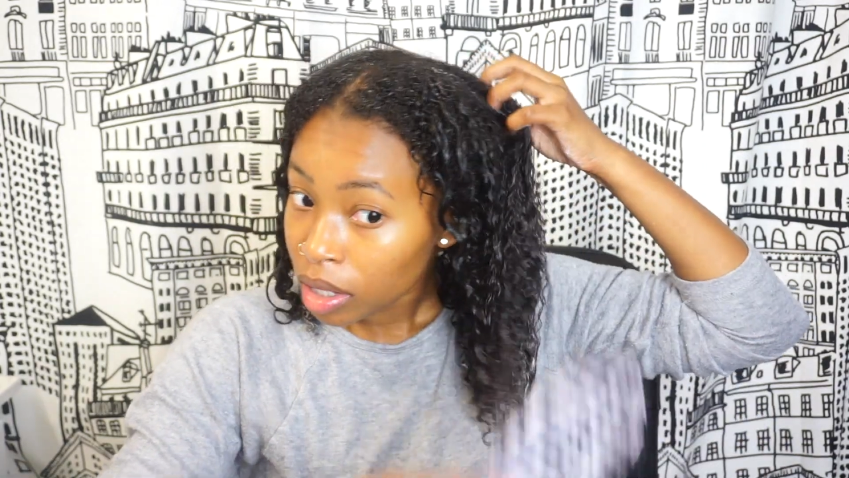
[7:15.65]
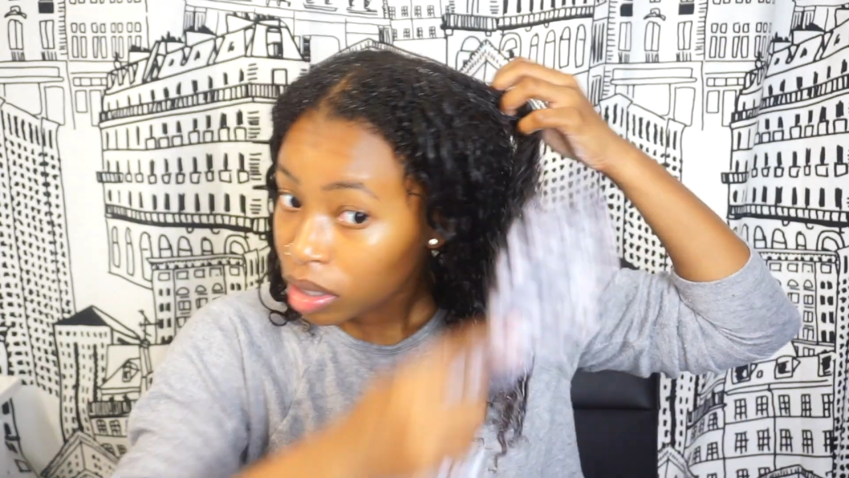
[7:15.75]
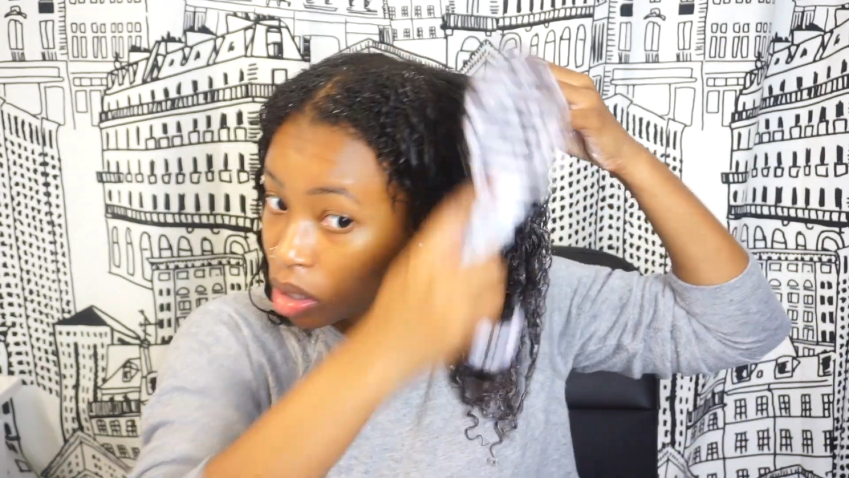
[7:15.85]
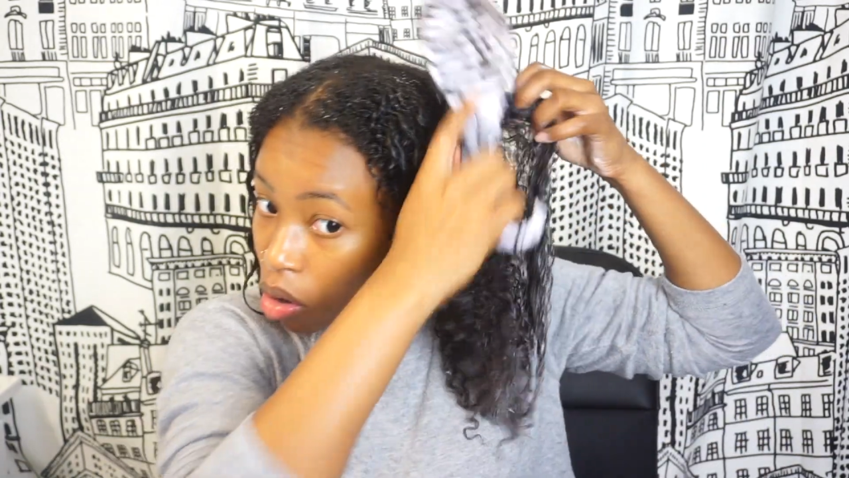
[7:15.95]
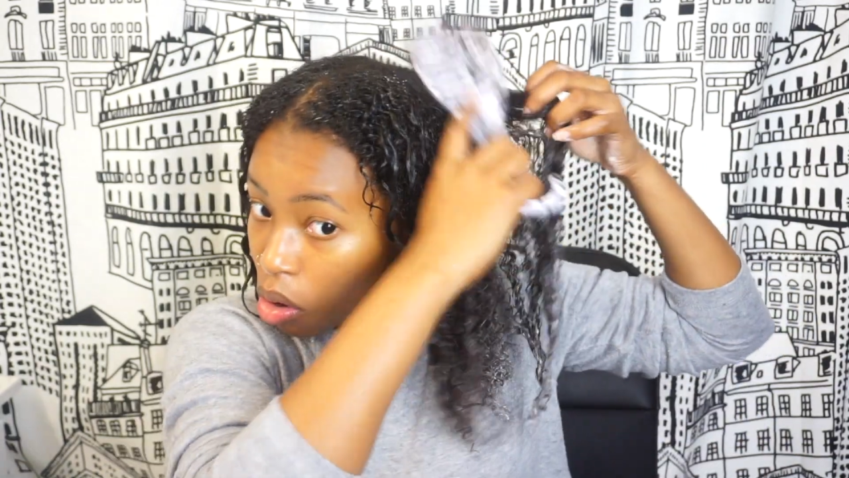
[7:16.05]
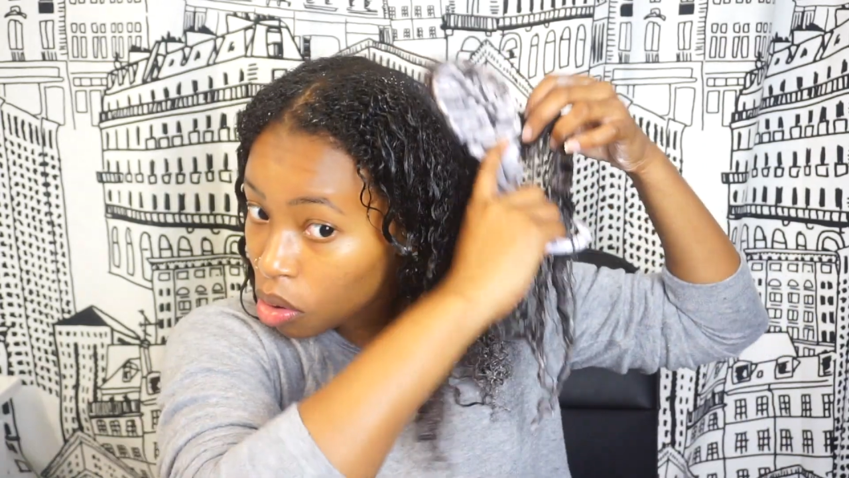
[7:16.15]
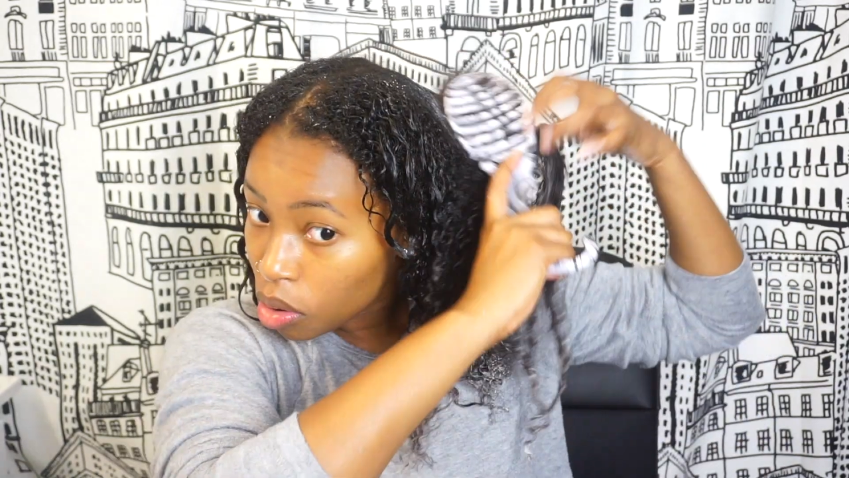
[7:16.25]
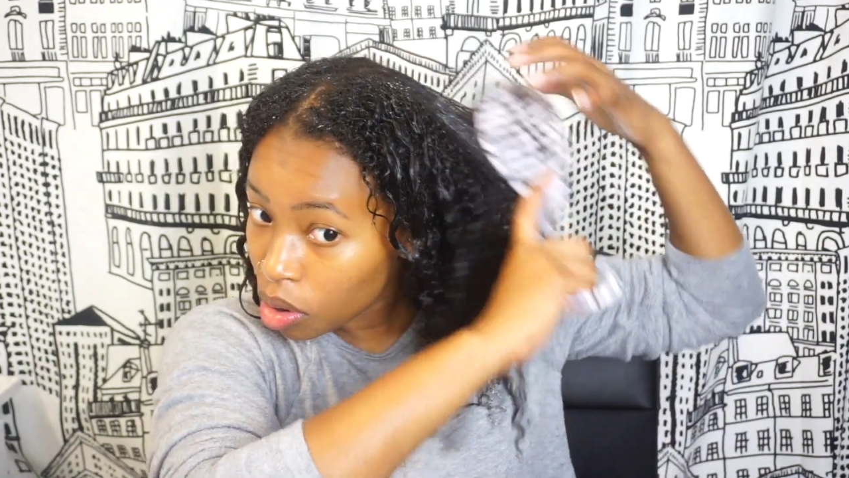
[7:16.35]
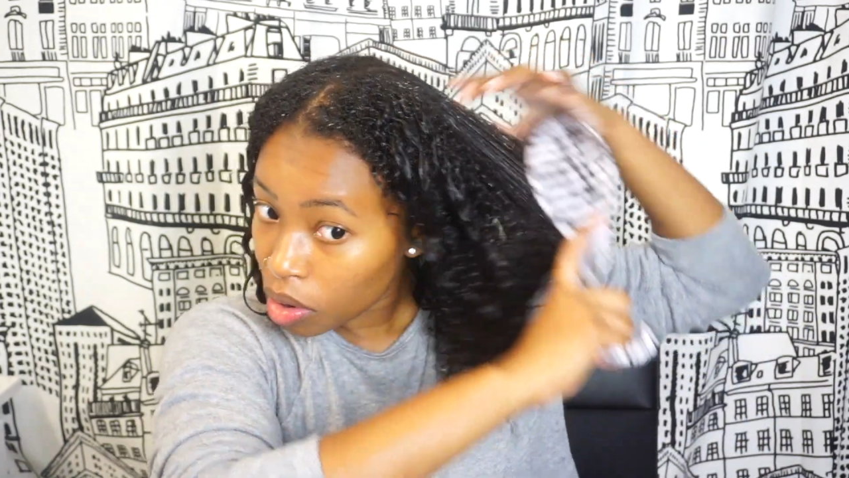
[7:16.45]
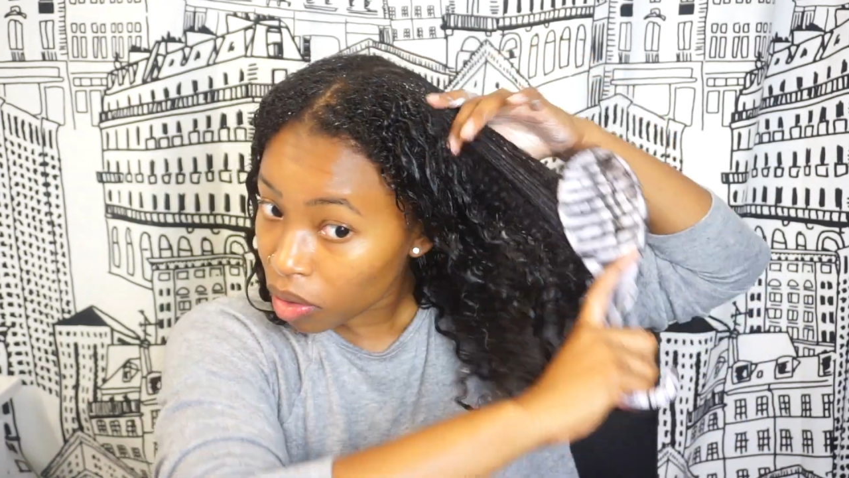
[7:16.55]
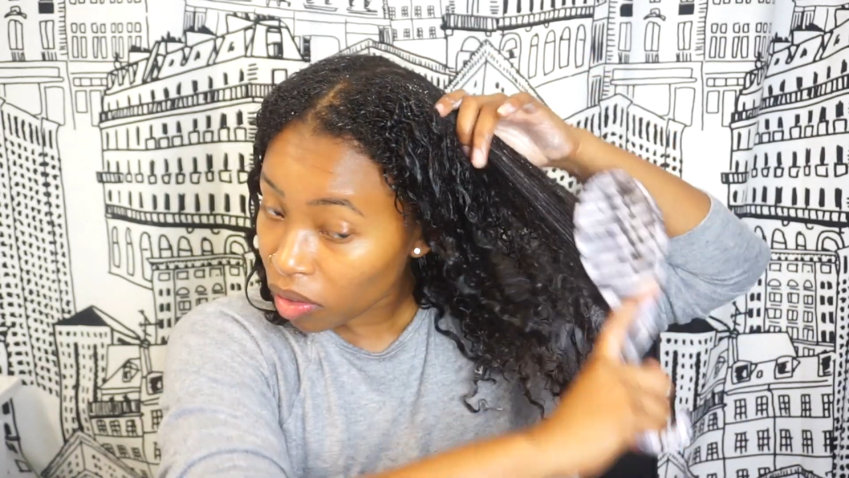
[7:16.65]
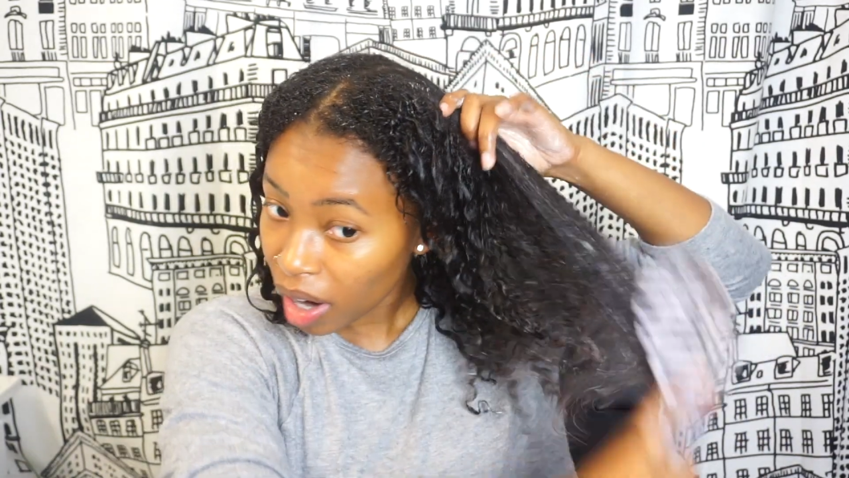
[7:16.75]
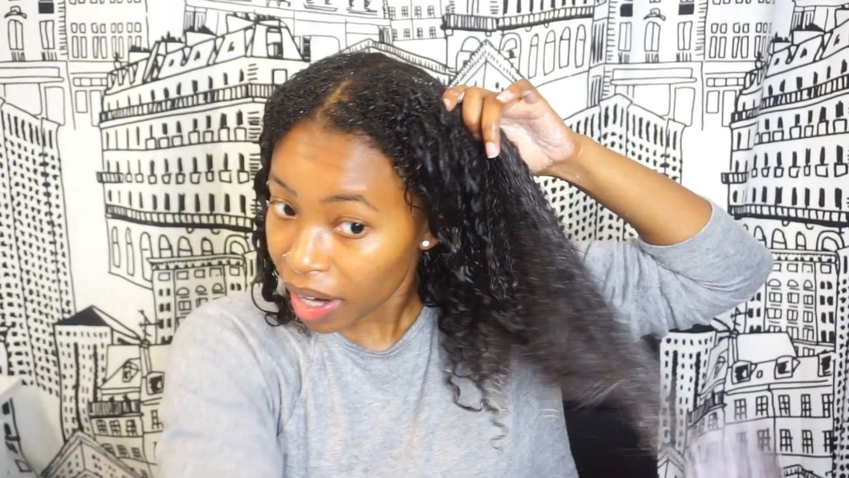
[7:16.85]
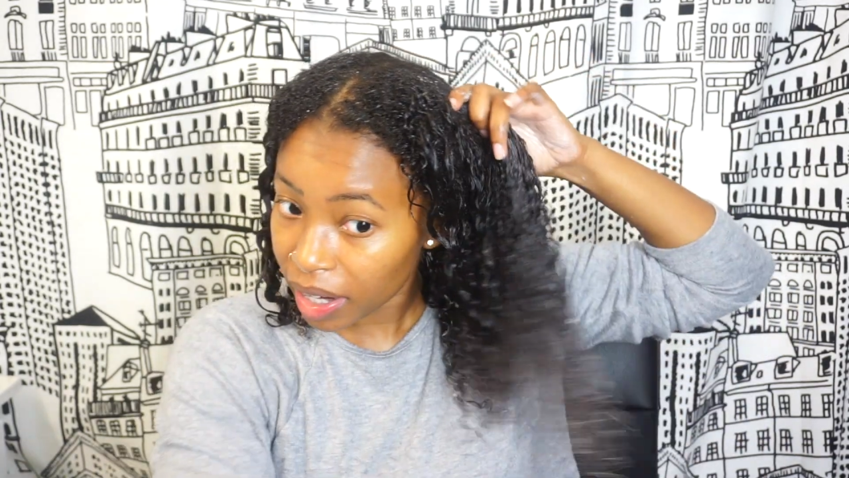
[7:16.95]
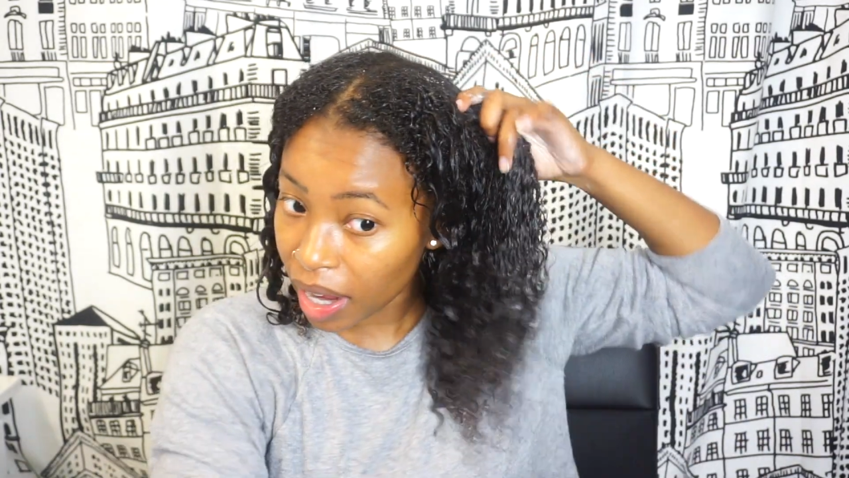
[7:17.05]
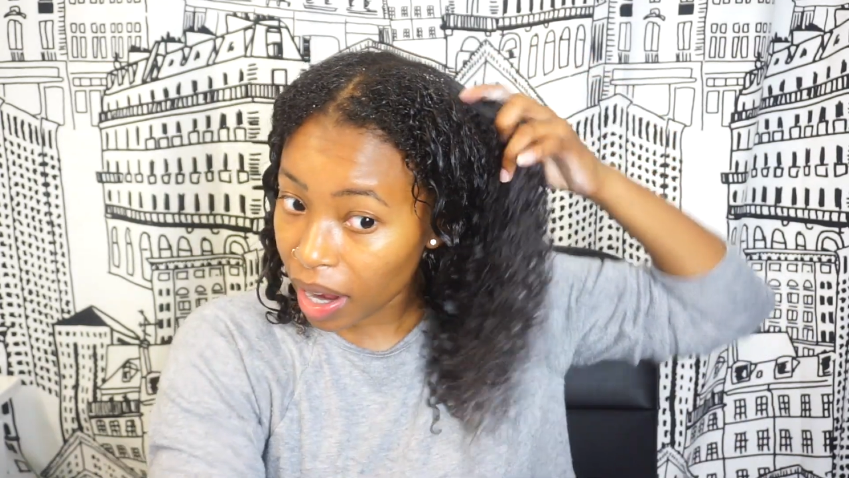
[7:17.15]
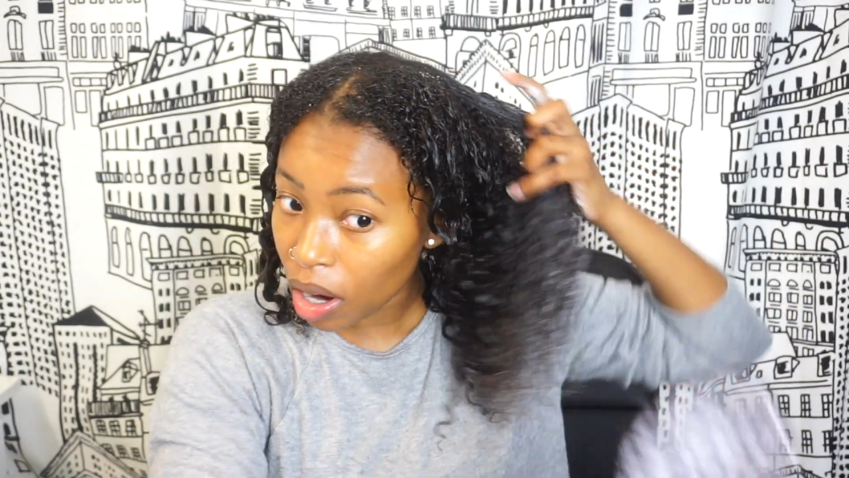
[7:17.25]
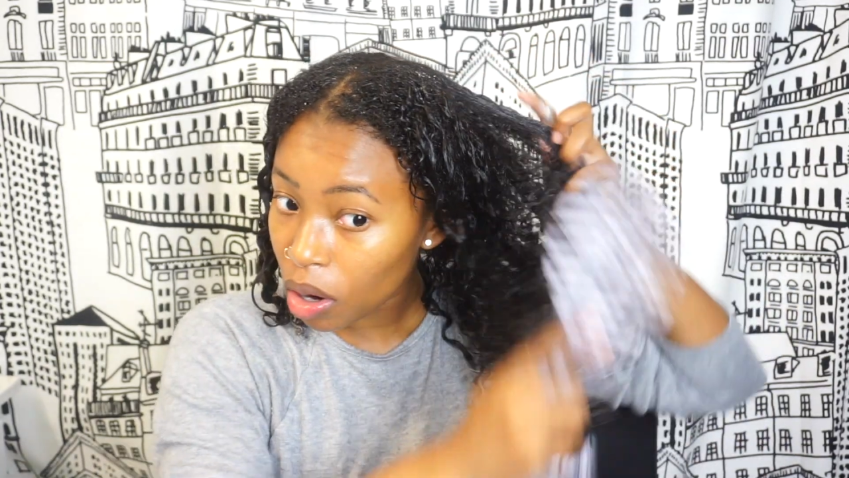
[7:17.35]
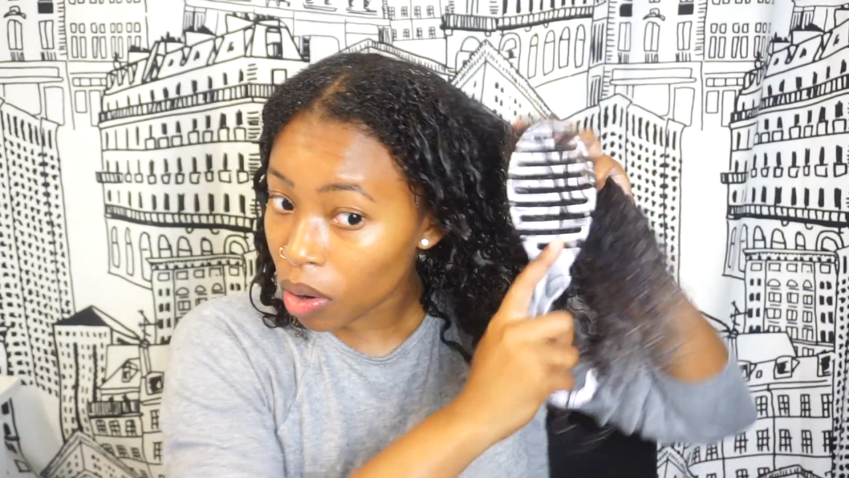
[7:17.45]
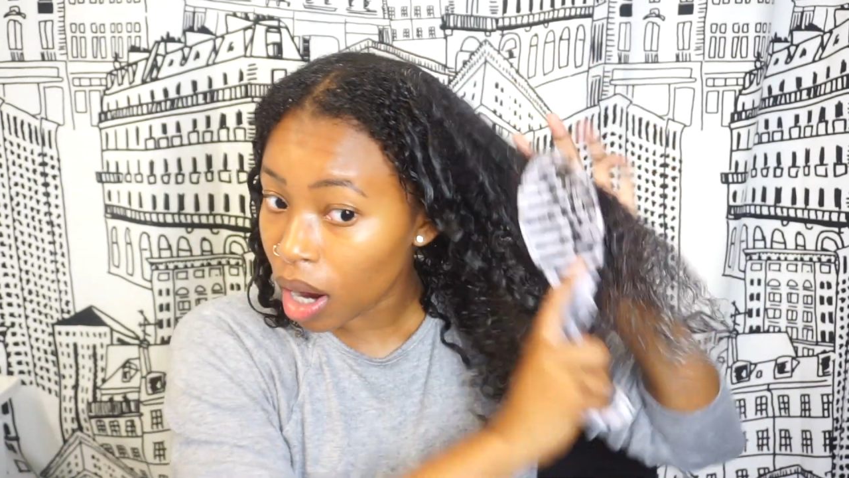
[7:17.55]
So right
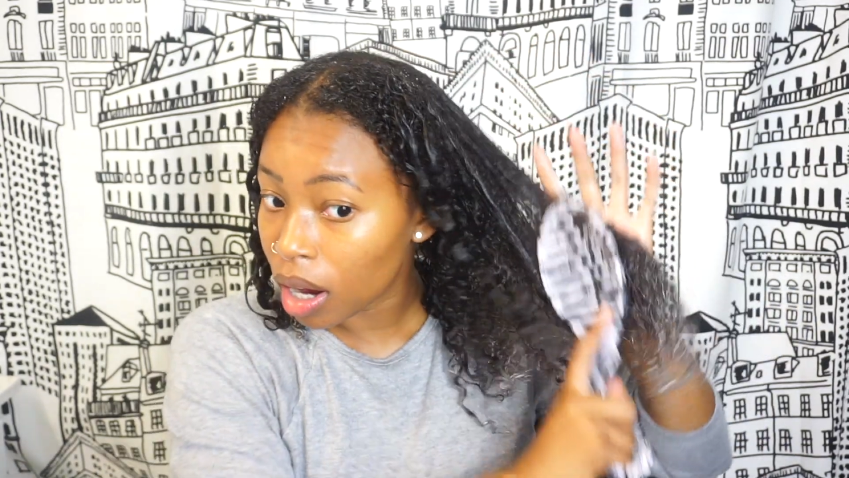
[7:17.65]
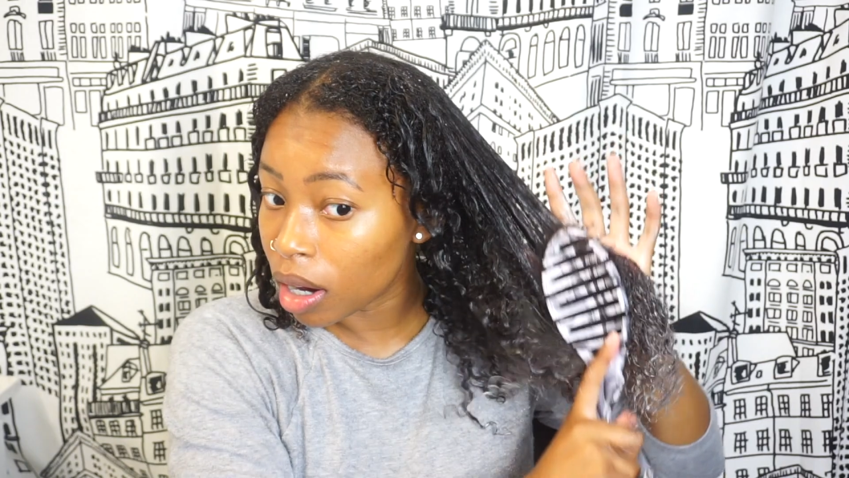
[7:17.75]
now,